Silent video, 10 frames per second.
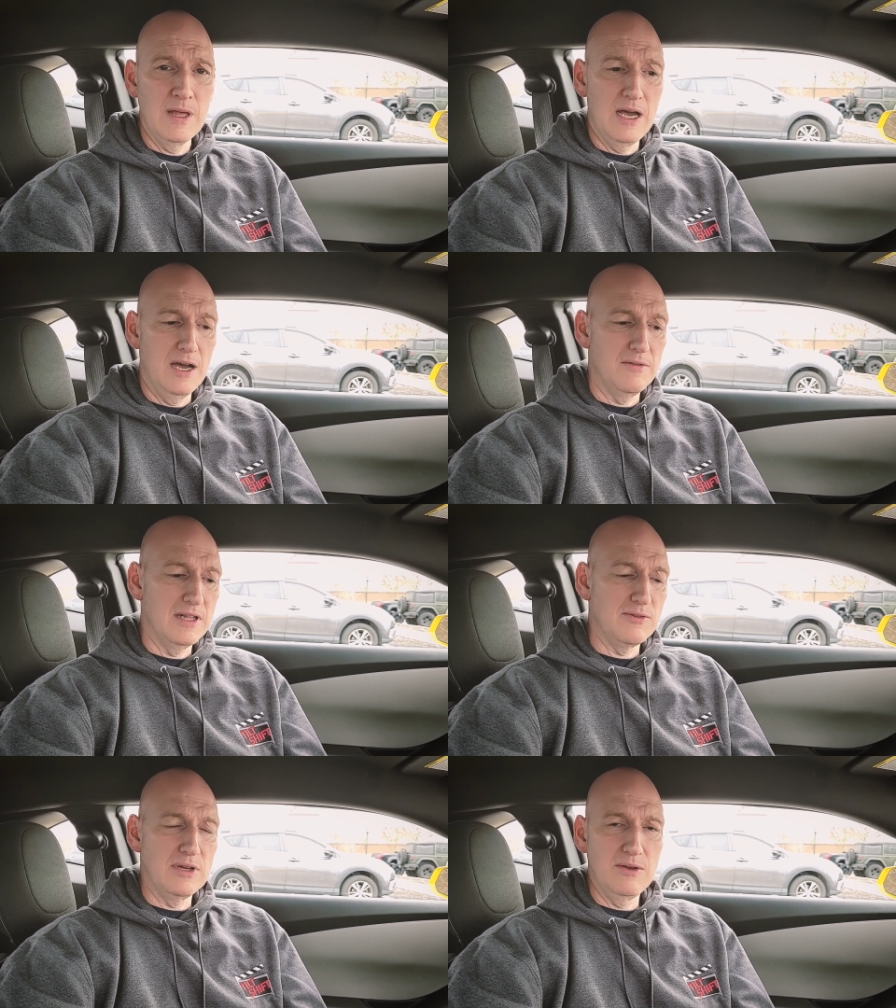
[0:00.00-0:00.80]
Uh,
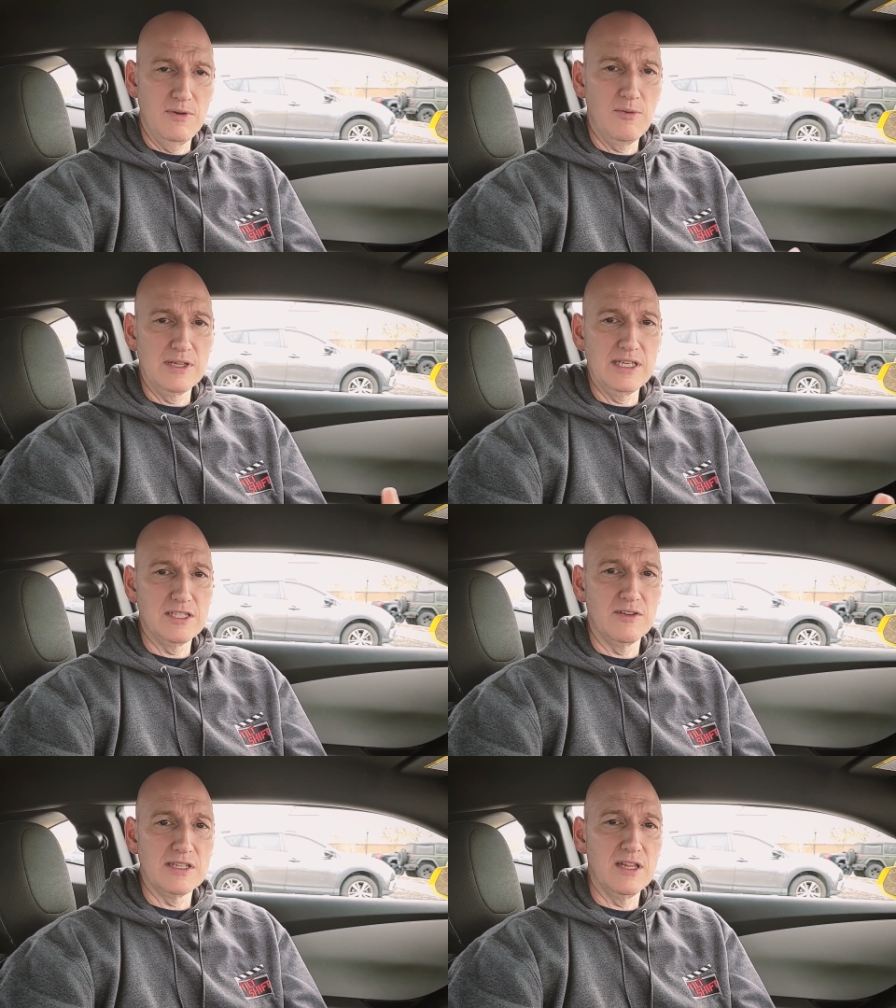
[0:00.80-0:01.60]
that's what he, he, wants each
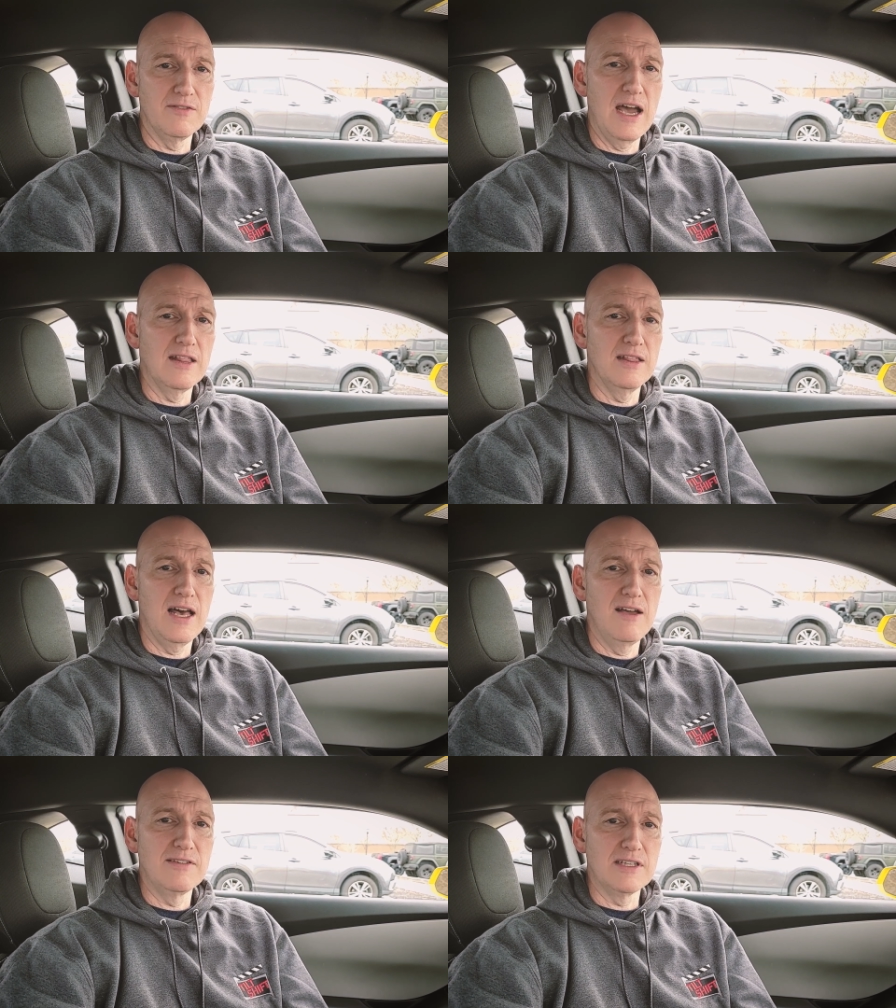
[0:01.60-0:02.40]
of us to live godly
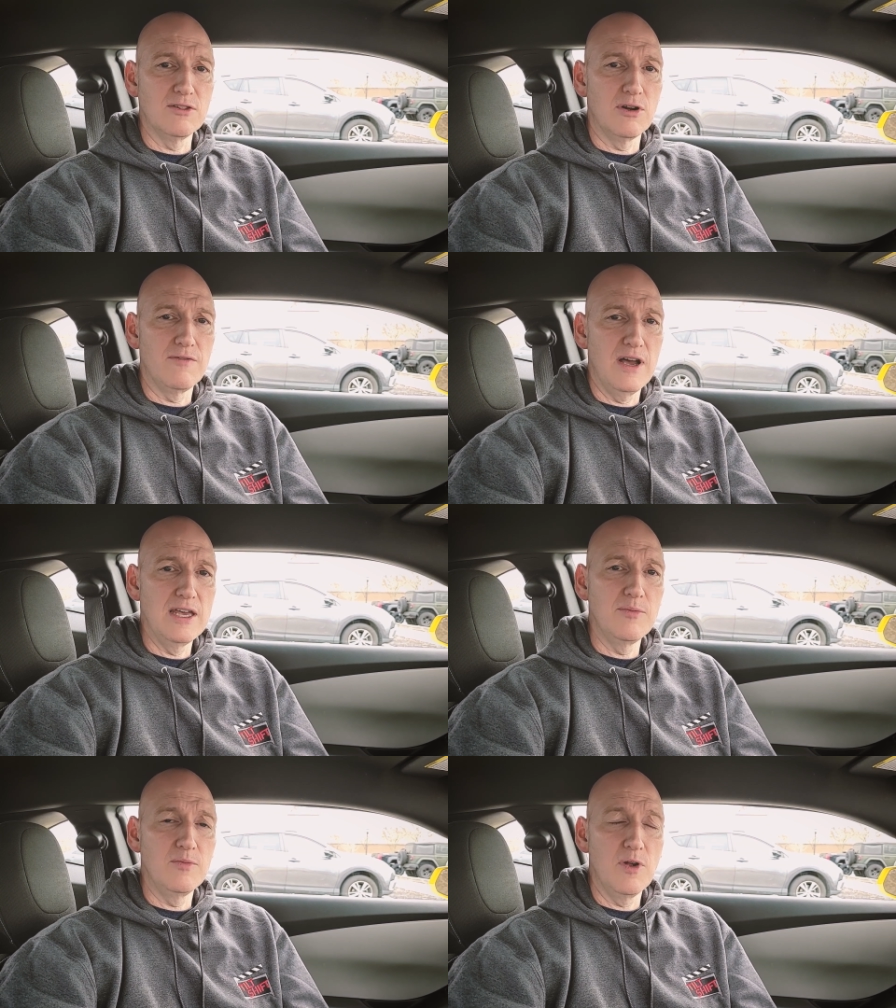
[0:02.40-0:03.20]
lives to glorify
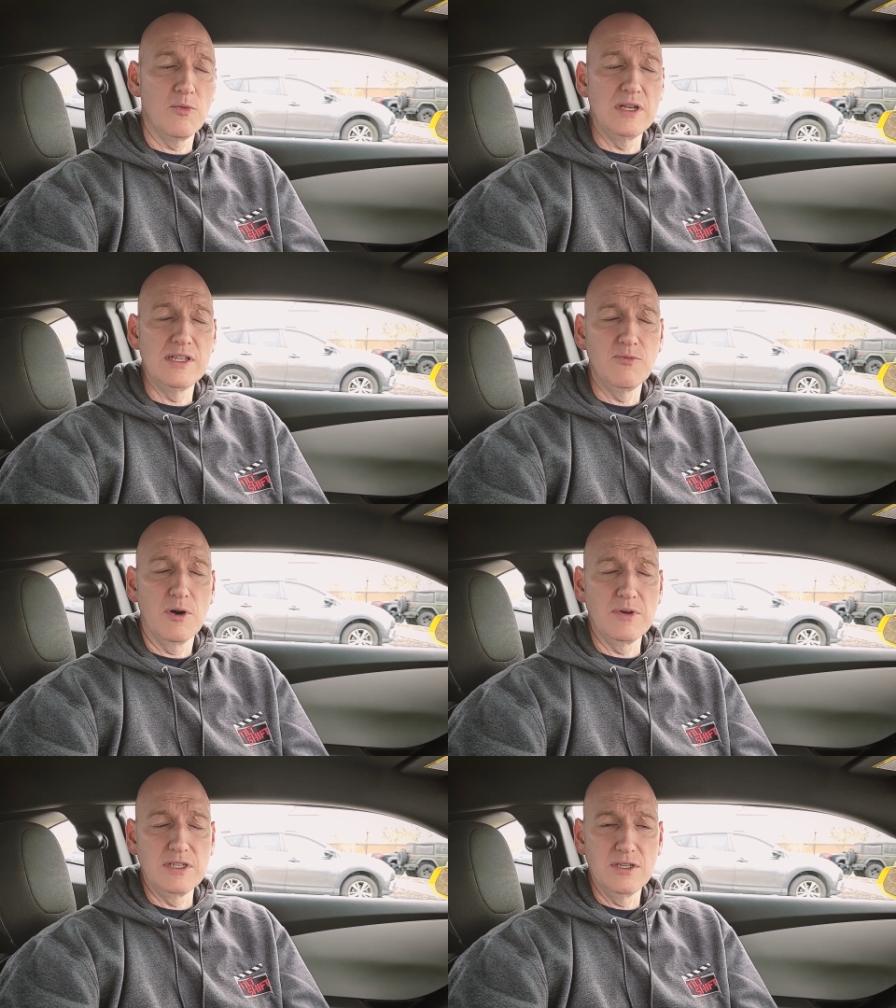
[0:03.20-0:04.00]
Him in what we what
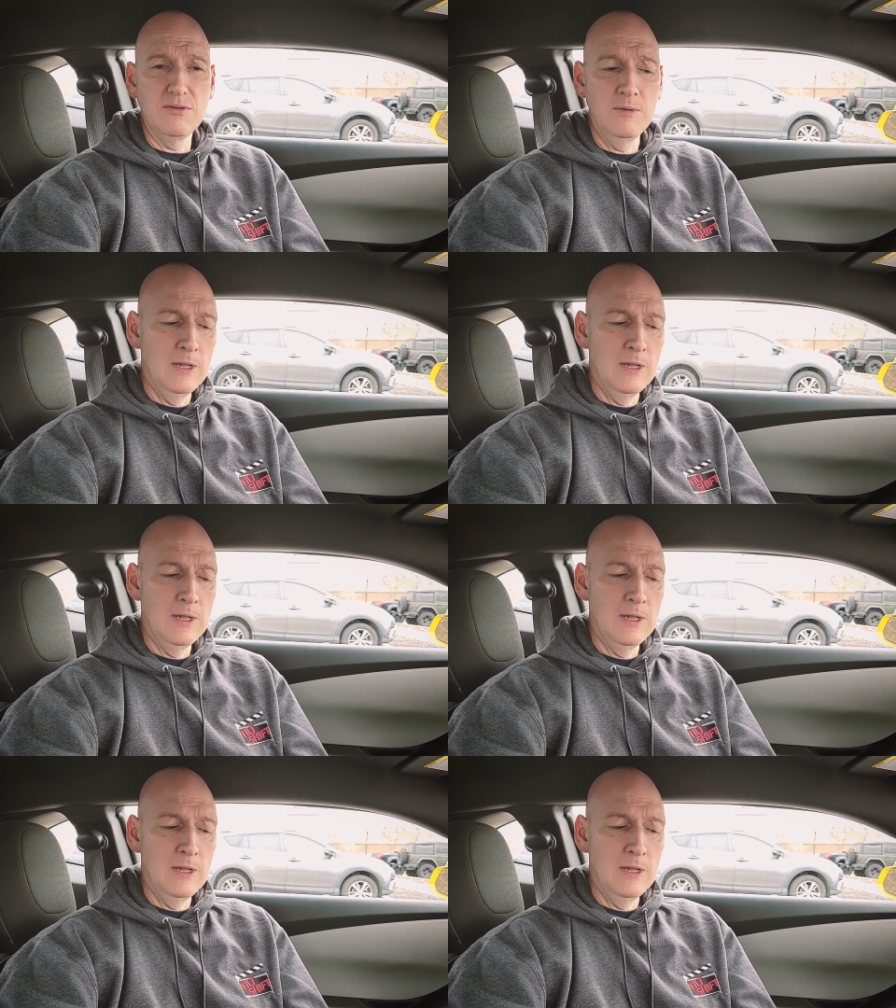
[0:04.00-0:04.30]
we do,